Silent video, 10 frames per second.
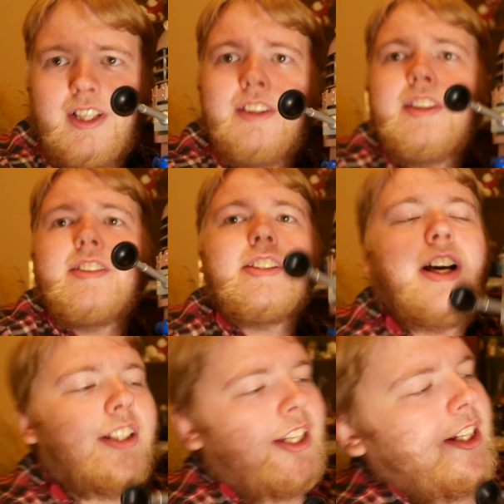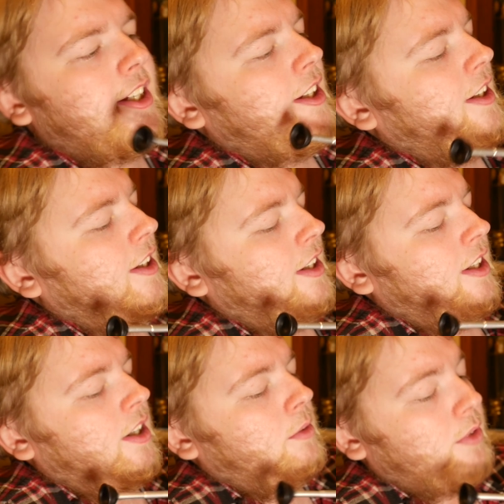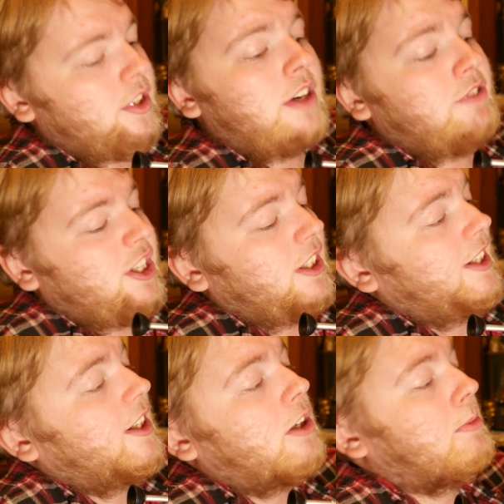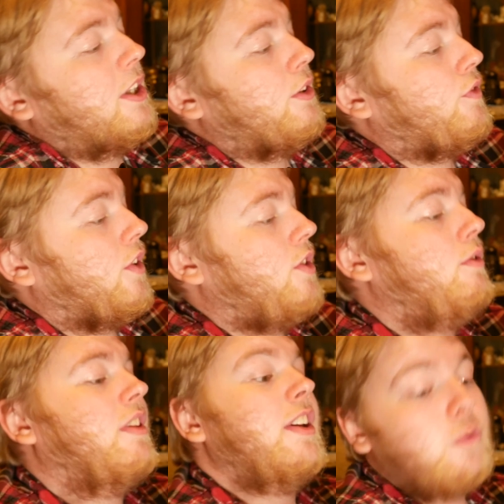Dalek was originally going to be used for two things.